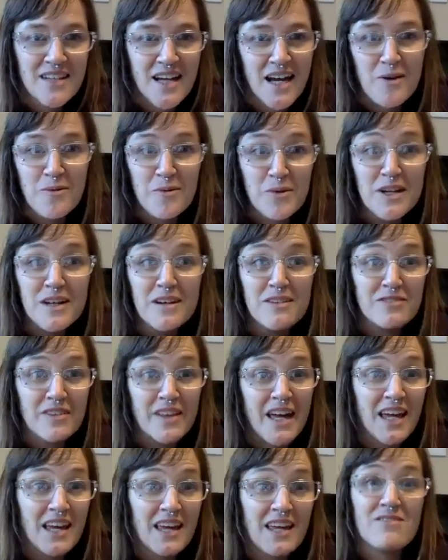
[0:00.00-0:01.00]
I would have,
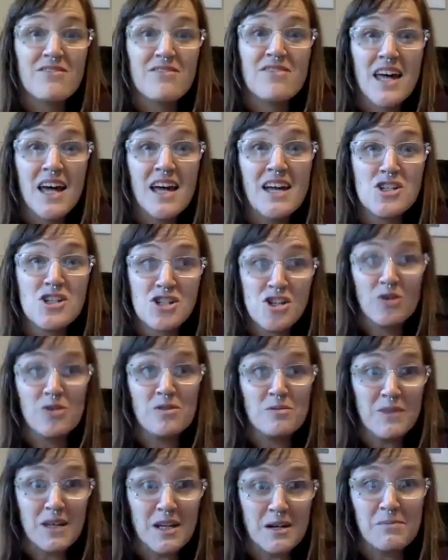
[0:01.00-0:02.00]
like, if they
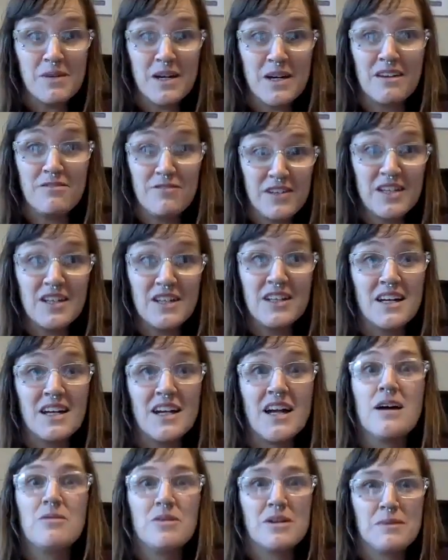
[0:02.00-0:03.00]
showed me a big feeling,
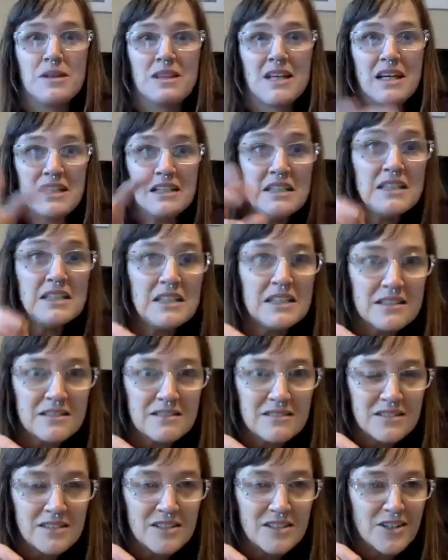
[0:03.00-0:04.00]
I would have been like,
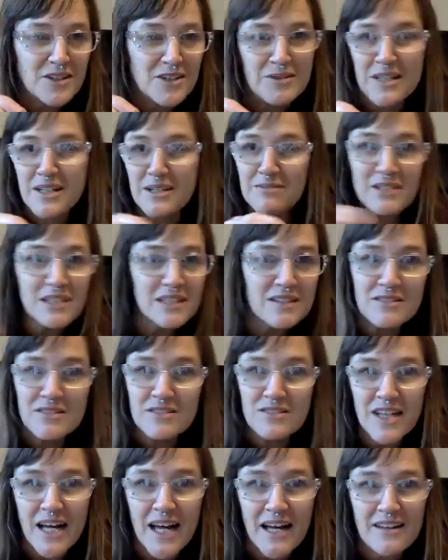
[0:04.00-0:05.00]
yeah, like, we don't
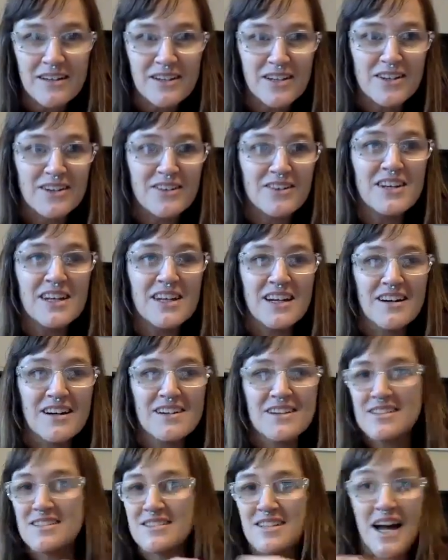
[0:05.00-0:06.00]
do that, here,
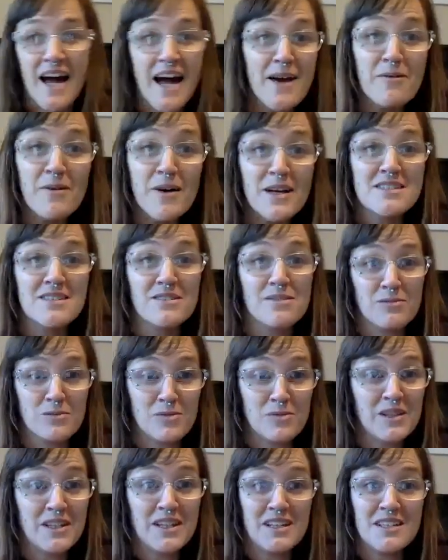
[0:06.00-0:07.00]
because I wasn't
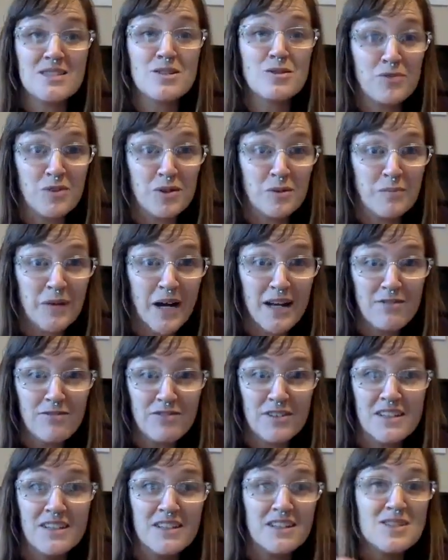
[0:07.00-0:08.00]
willing to feel my
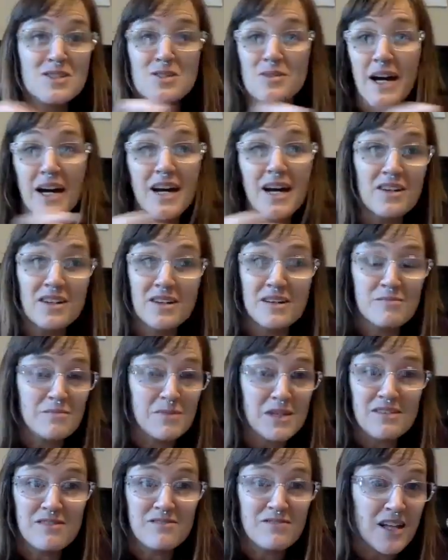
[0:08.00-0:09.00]
feelings, so I couldn't
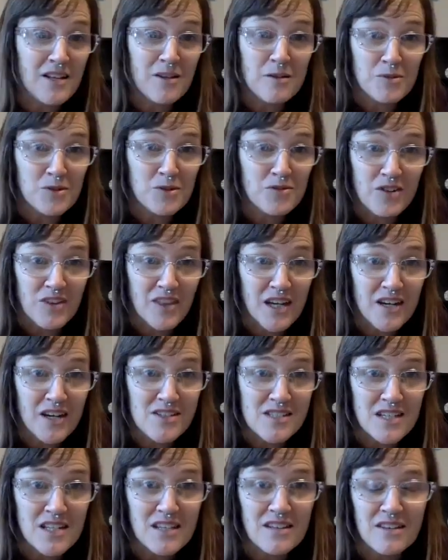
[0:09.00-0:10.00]
be available for
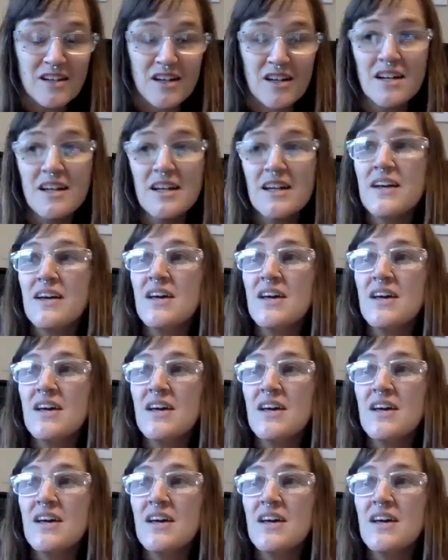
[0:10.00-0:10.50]
theirs either.